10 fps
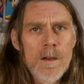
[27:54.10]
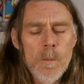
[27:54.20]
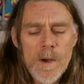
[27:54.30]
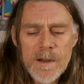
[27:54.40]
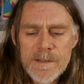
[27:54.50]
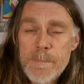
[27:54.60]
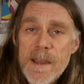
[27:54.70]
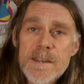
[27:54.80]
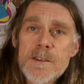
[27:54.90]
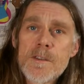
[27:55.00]
Well, it
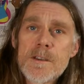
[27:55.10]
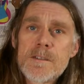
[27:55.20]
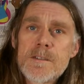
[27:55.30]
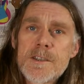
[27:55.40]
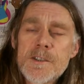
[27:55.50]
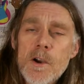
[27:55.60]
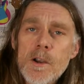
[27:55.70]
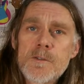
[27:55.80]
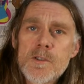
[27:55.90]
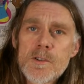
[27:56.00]
depends on the style
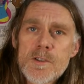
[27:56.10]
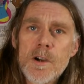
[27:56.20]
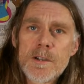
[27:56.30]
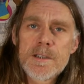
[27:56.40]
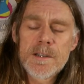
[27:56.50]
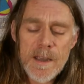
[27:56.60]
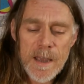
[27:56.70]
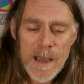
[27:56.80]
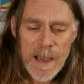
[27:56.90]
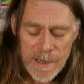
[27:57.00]
of truss rod.
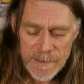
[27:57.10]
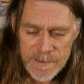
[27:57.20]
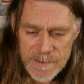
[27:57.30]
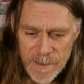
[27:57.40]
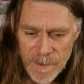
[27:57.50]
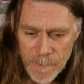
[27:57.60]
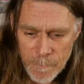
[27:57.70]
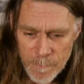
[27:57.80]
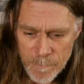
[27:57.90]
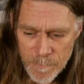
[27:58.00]

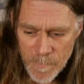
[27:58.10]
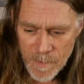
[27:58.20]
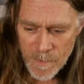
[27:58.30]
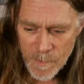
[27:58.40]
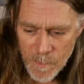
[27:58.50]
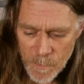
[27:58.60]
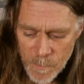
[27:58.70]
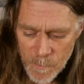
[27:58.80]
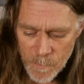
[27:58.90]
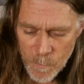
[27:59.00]
And
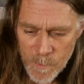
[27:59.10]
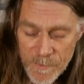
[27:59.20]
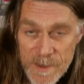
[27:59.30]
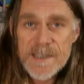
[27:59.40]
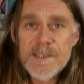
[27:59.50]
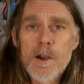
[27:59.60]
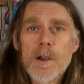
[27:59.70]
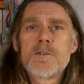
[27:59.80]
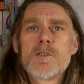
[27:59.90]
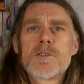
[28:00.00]
with this
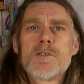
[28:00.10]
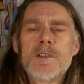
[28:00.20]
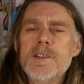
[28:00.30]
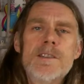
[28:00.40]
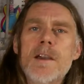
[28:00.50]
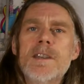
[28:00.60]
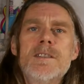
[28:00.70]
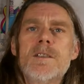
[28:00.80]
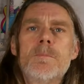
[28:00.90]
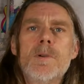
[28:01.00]
style of truss rod, you don't need
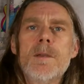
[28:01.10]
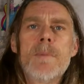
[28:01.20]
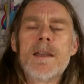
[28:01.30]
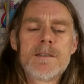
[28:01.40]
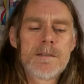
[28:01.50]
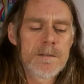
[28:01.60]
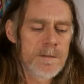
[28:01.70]
to pre-bend.